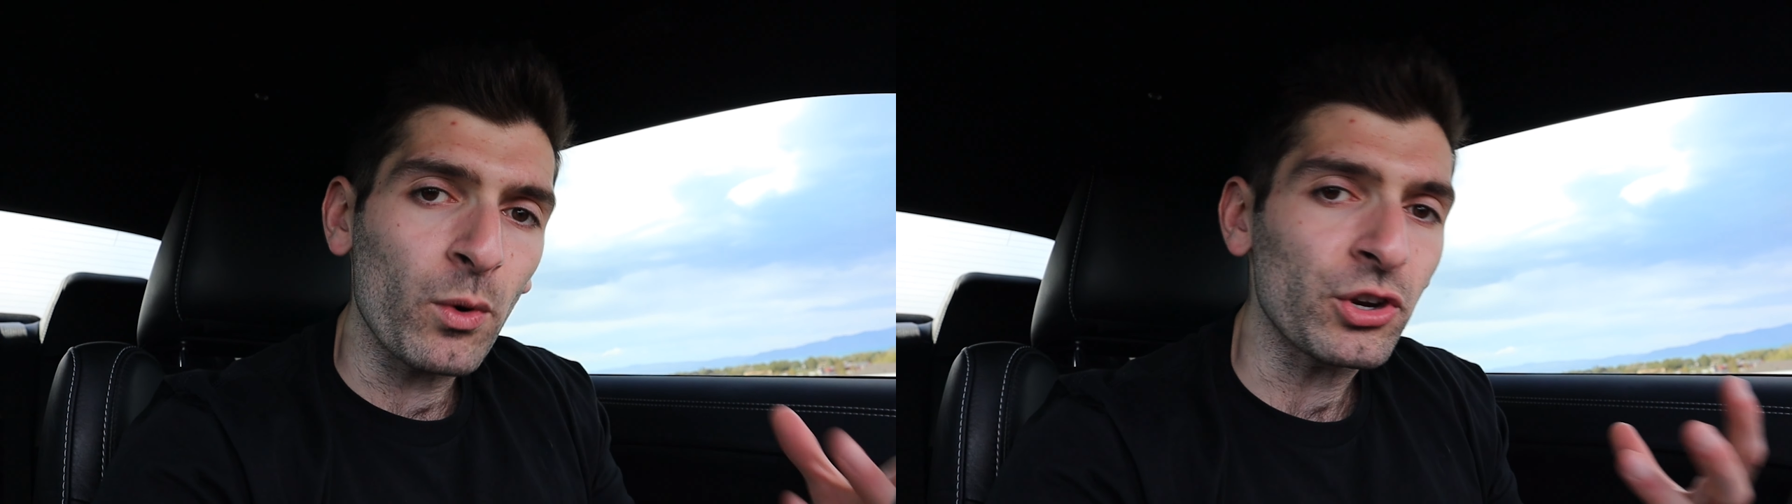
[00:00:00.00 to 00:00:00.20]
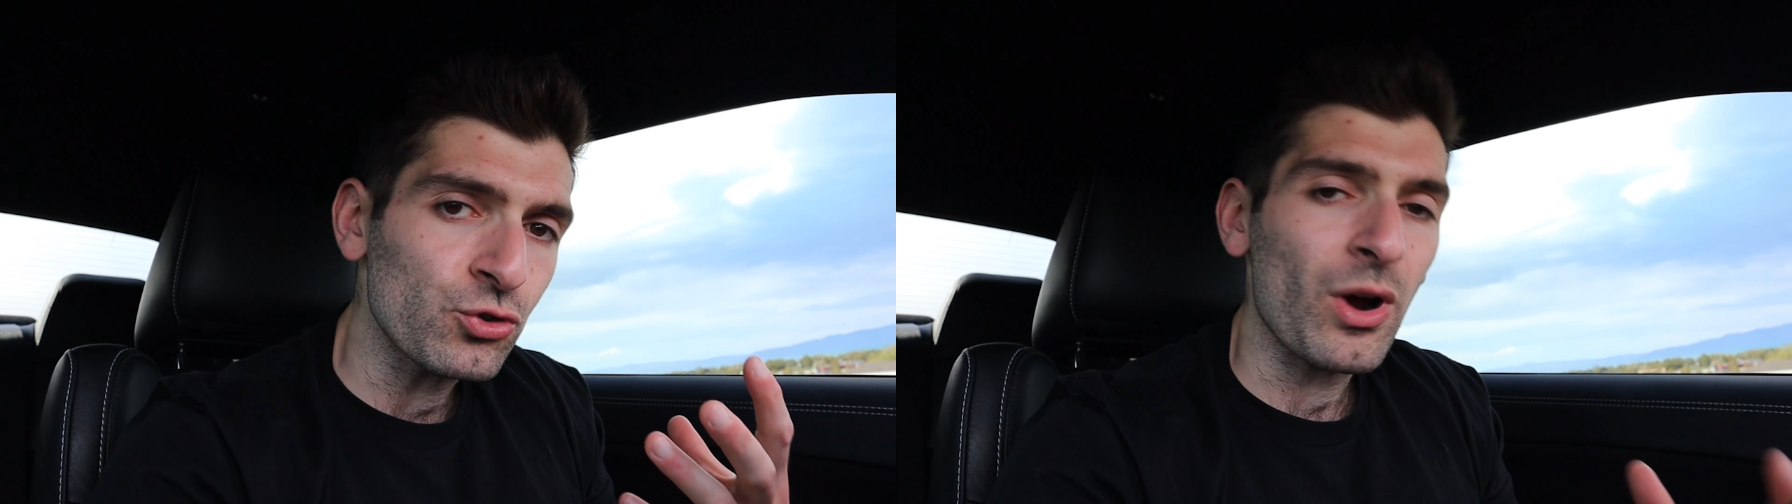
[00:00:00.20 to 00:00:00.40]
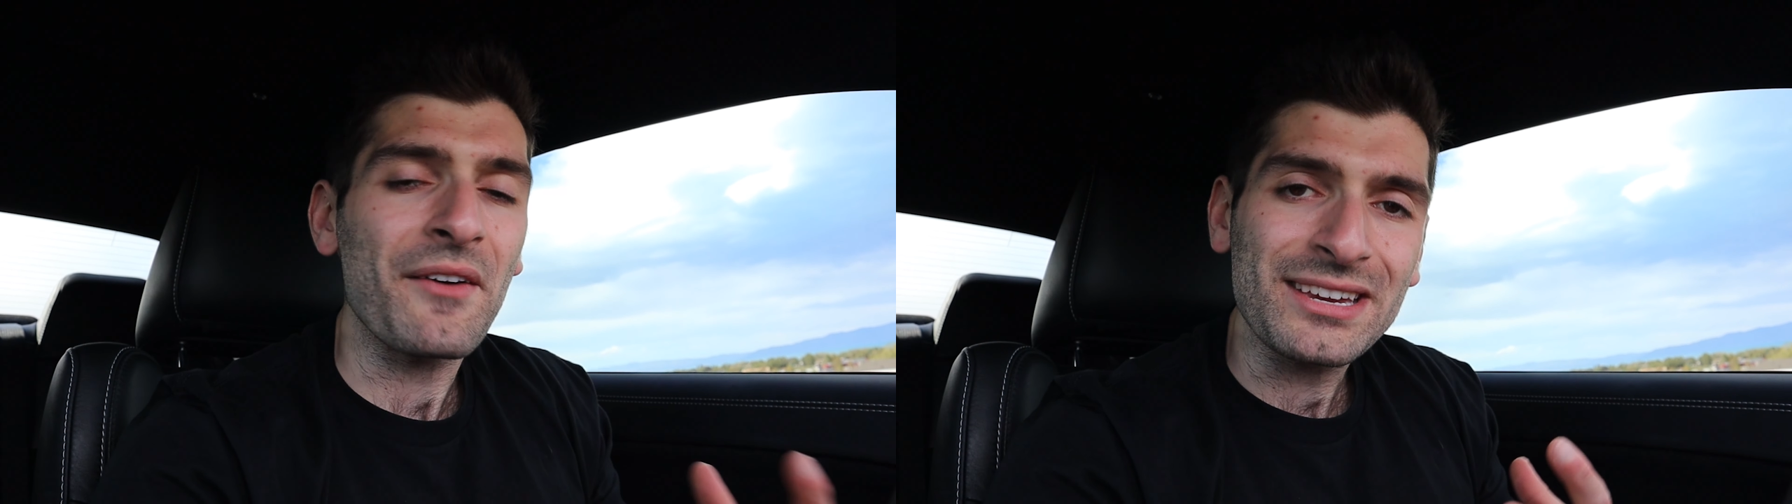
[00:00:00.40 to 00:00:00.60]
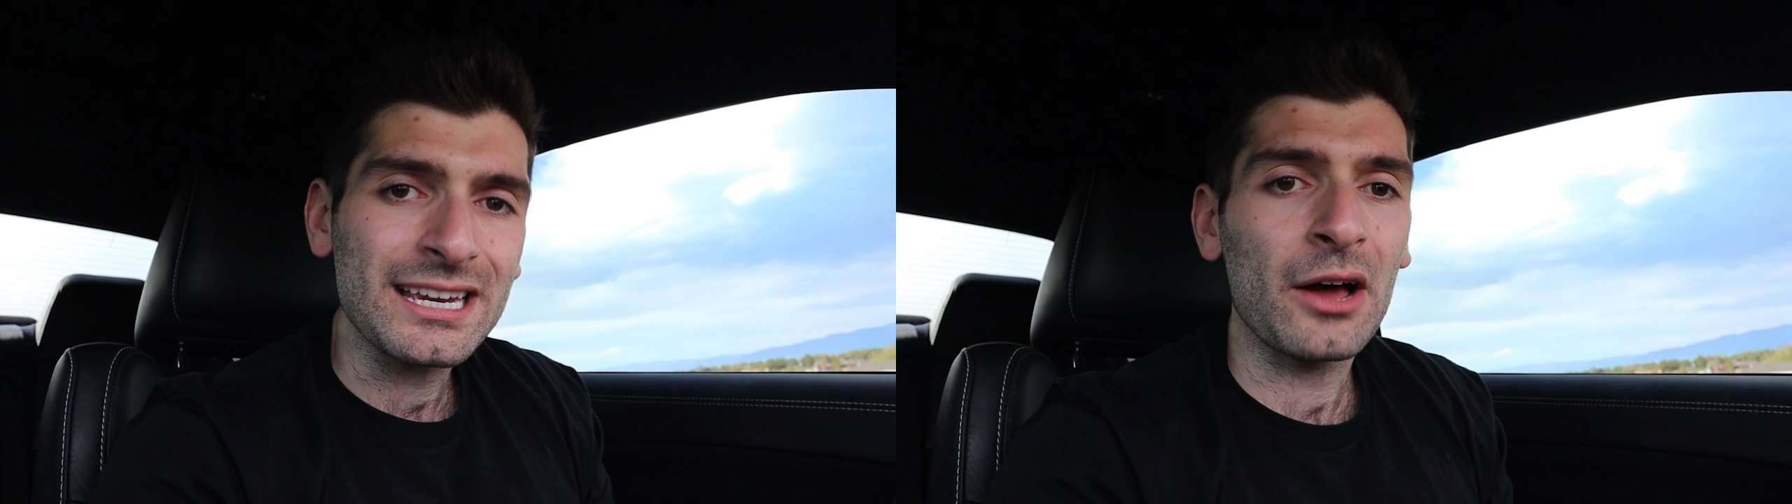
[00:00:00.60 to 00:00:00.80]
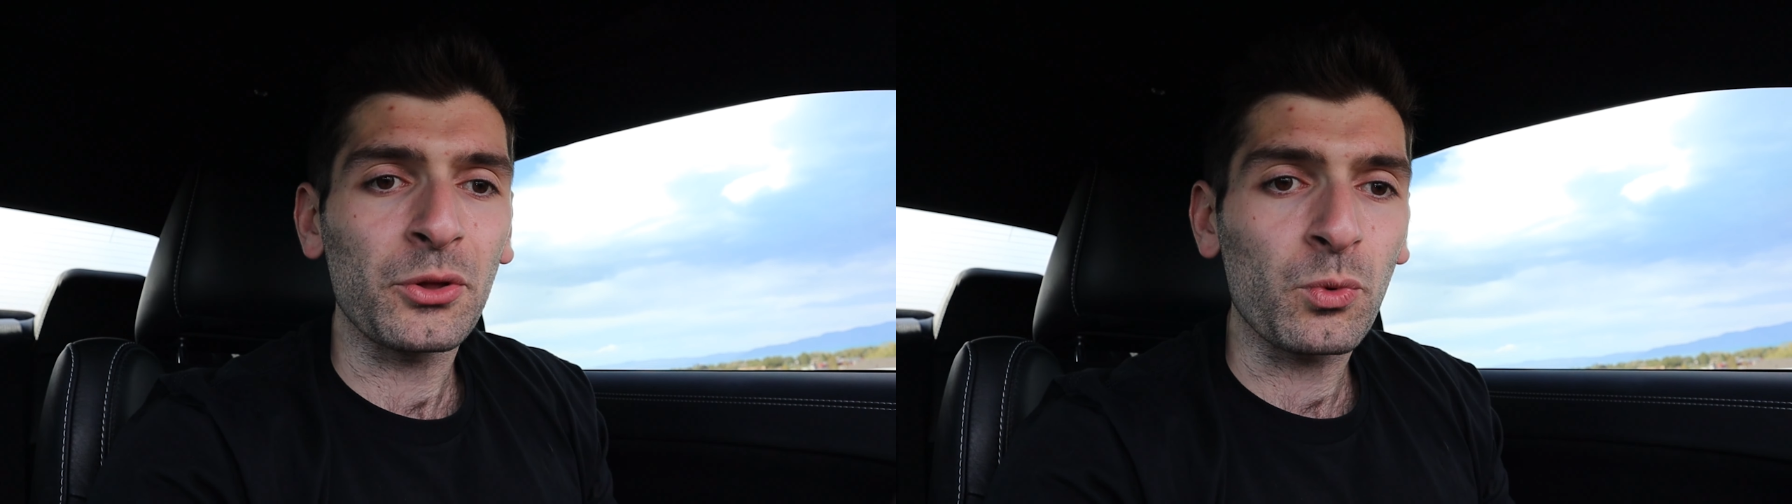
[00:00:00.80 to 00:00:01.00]
when you're driving
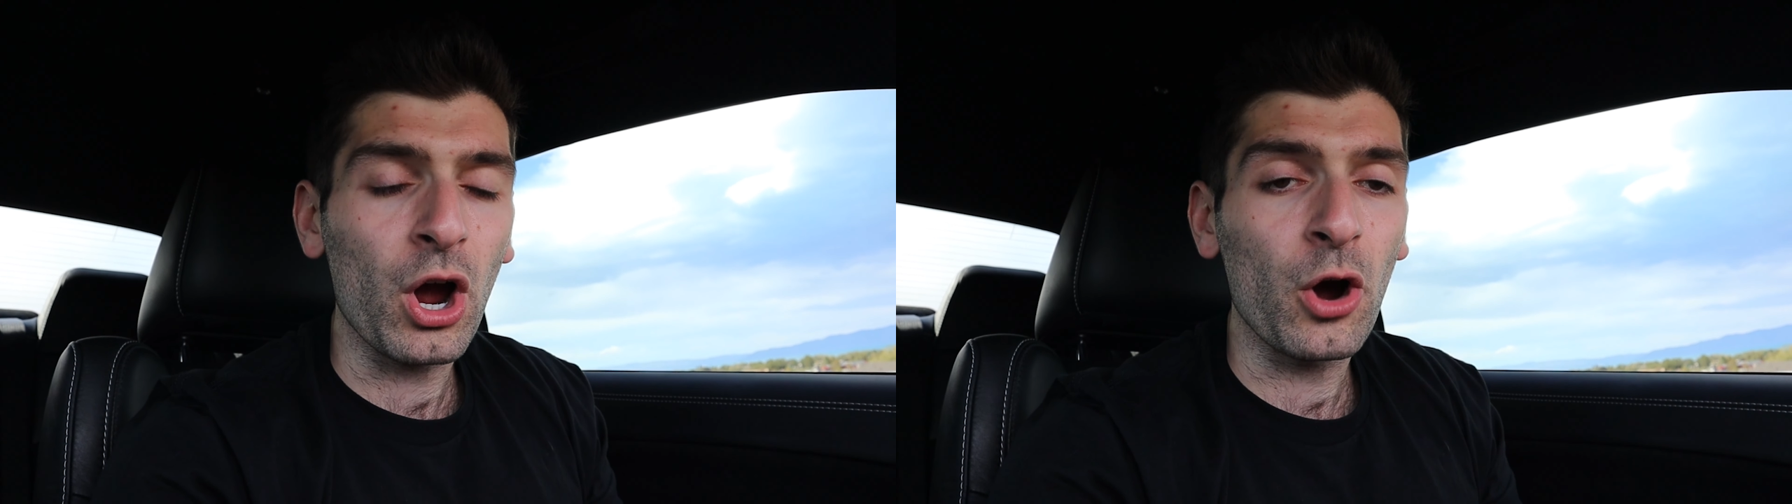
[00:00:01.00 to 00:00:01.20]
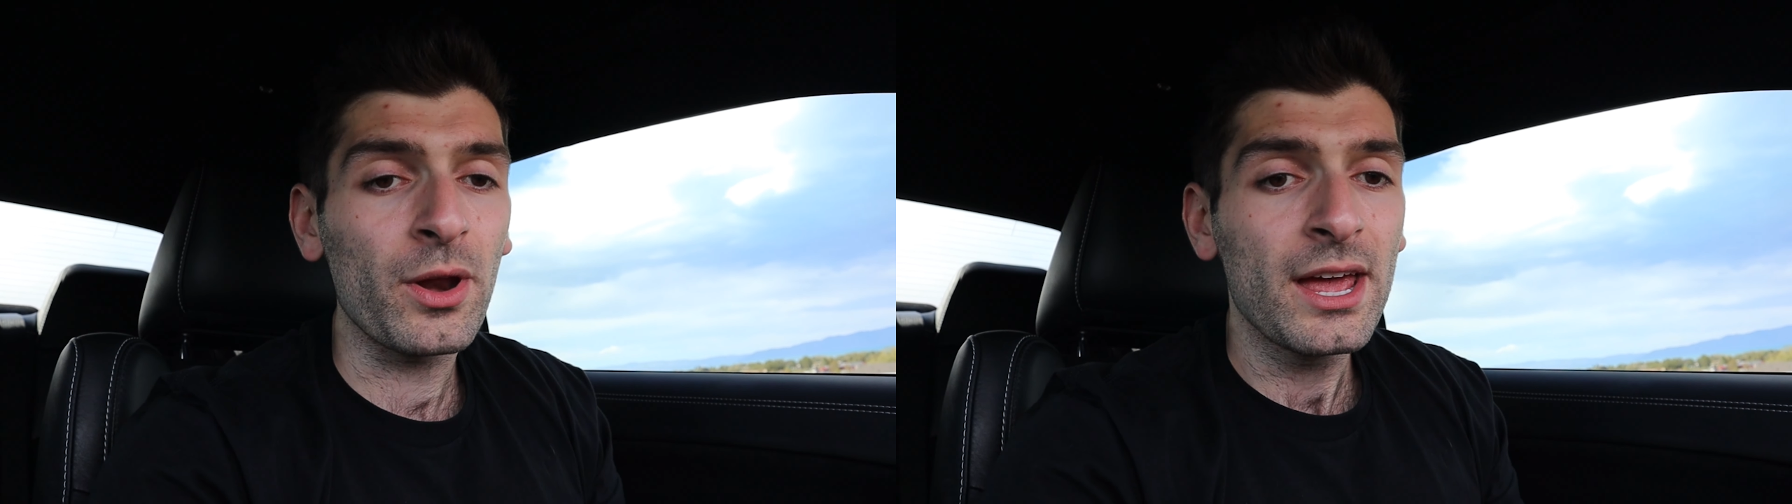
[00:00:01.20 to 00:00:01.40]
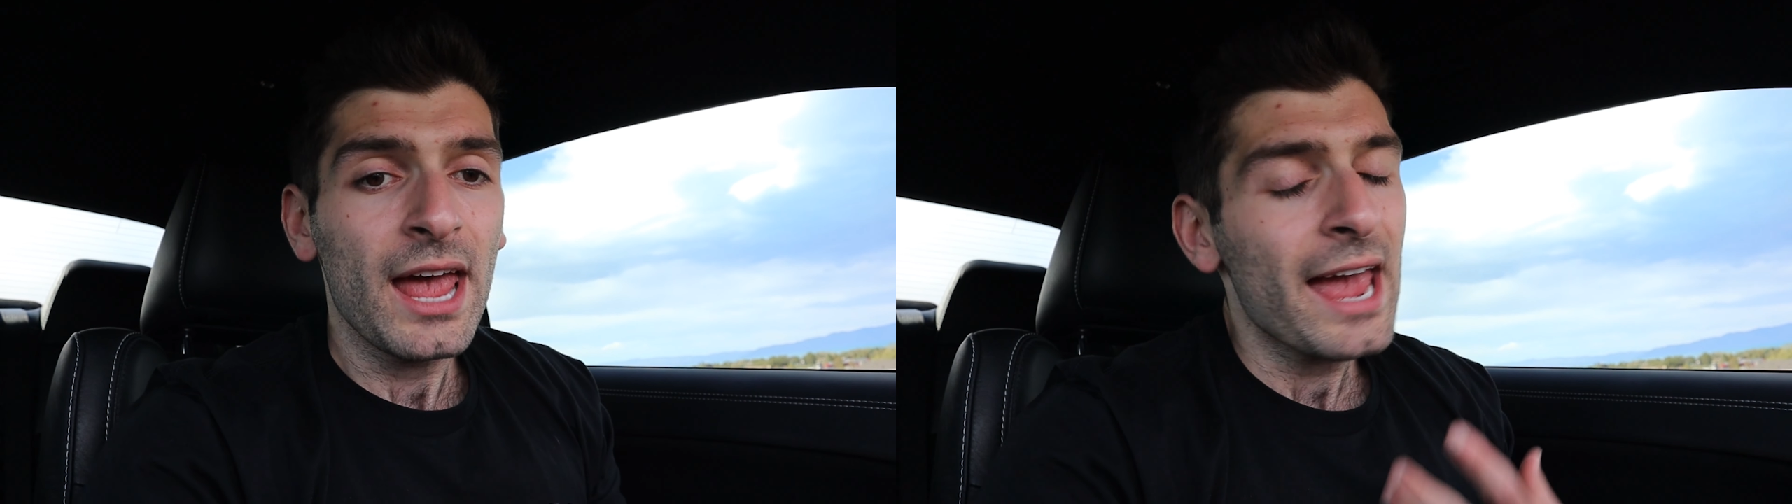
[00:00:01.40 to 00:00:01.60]
down the road.